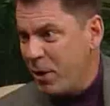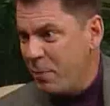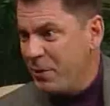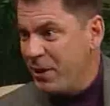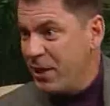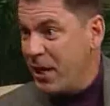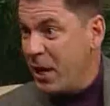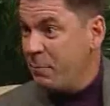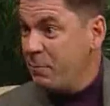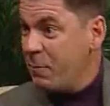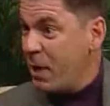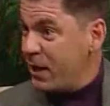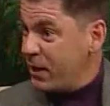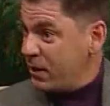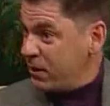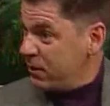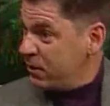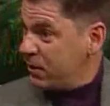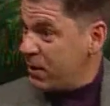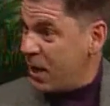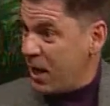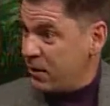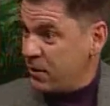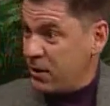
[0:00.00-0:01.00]
I mean, I'm
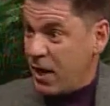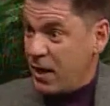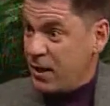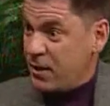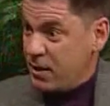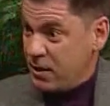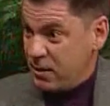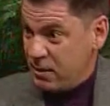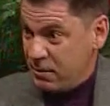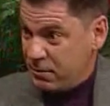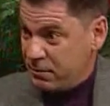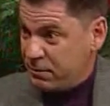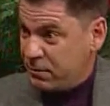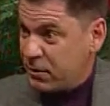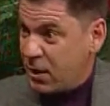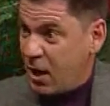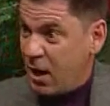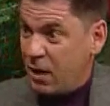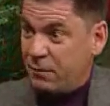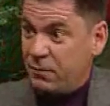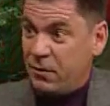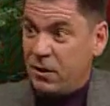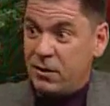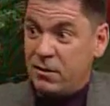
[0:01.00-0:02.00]
not naive.
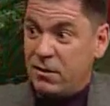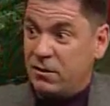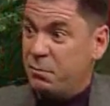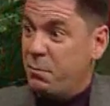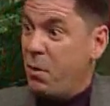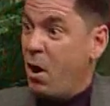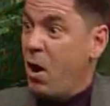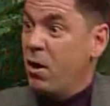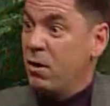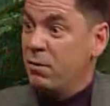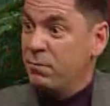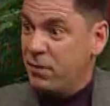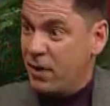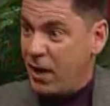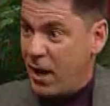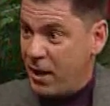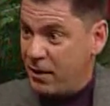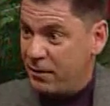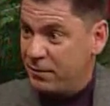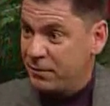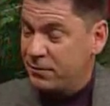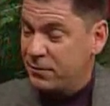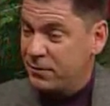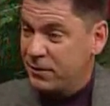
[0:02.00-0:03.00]
Conflict is part of
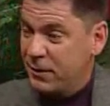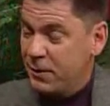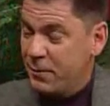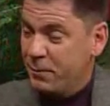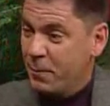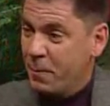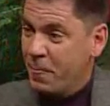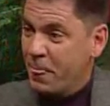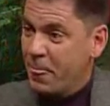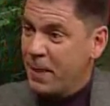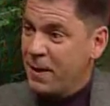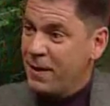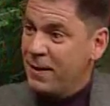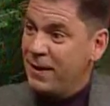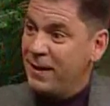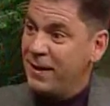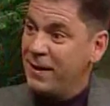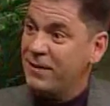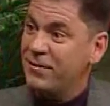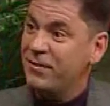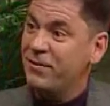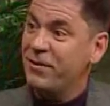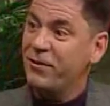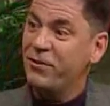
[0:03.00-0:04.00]
life.
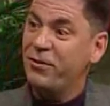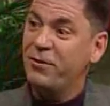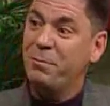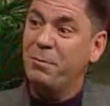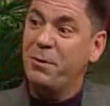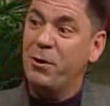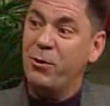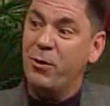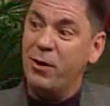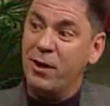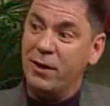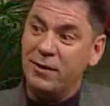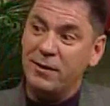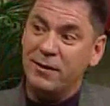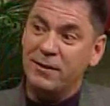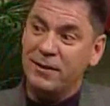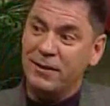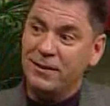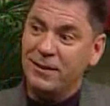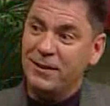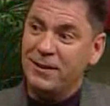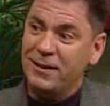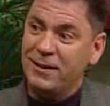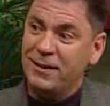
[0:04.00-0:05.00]
It's the spirit
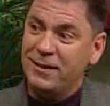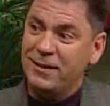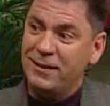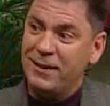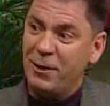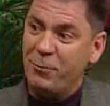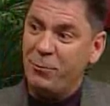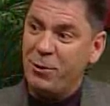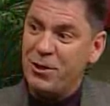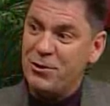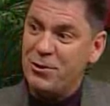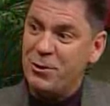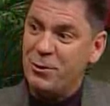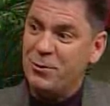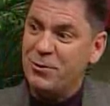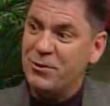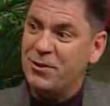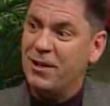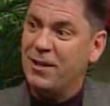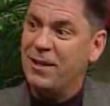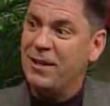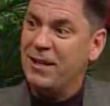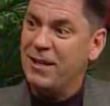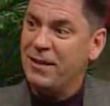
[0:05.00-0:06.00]
that we choose
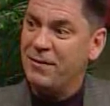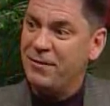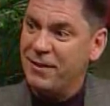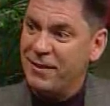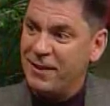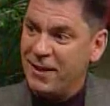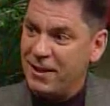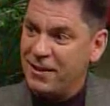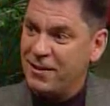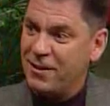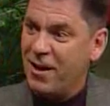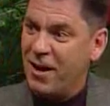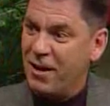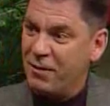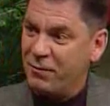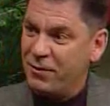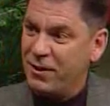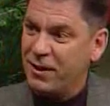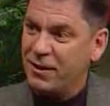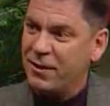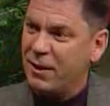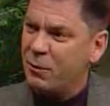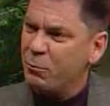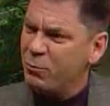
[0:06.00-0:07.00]
to live in that
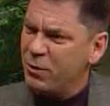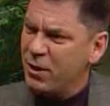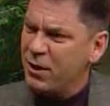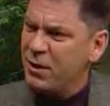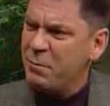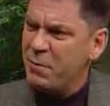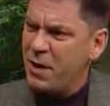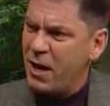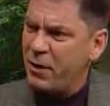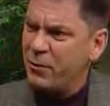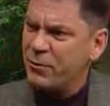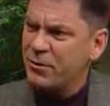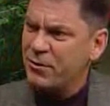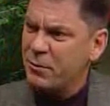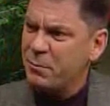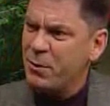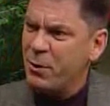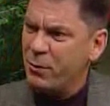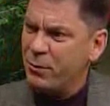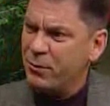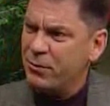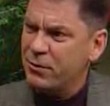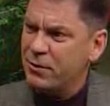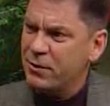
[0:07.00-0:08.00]
conflict that really matters the
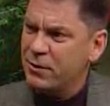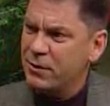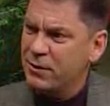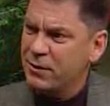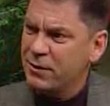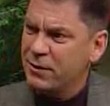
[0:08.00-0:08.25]
most.